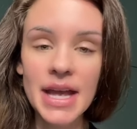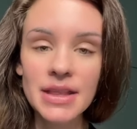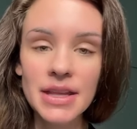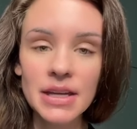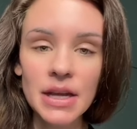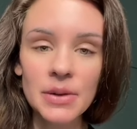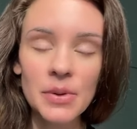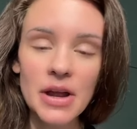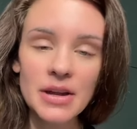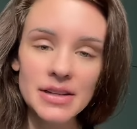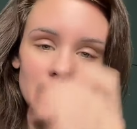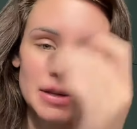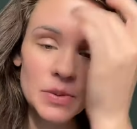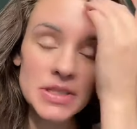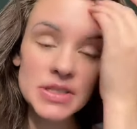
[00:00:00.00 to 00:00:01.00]
And then,
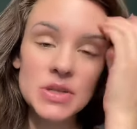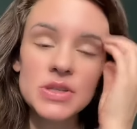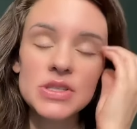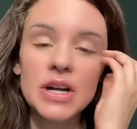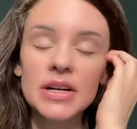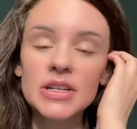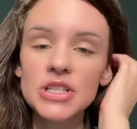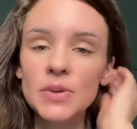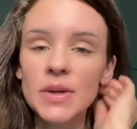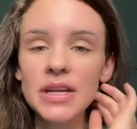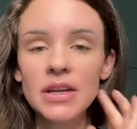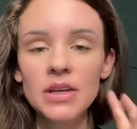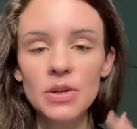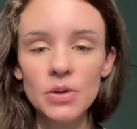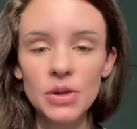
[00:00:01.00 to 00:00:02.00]
ironically, once you start
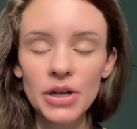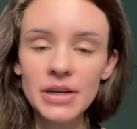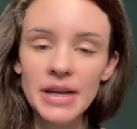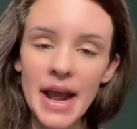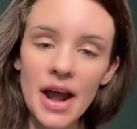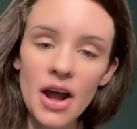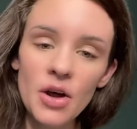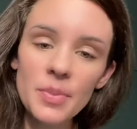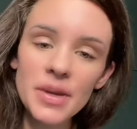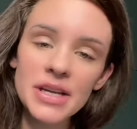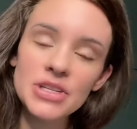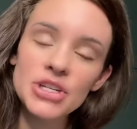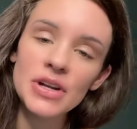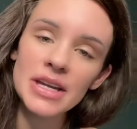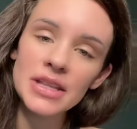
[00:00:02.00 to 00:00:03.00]
doing it, you learn how
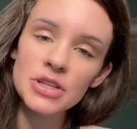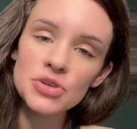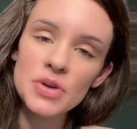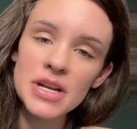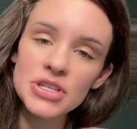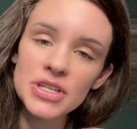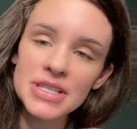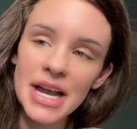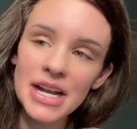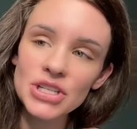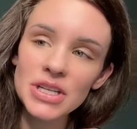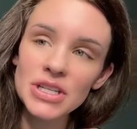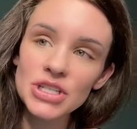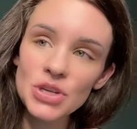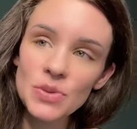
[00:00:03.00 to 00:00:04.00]
because you're in the trenches
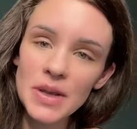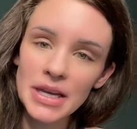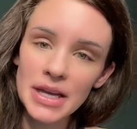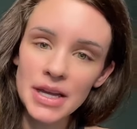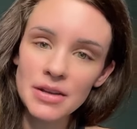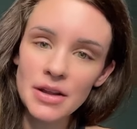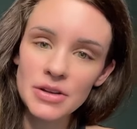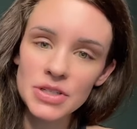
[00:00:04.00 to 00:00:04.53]
actually doing it,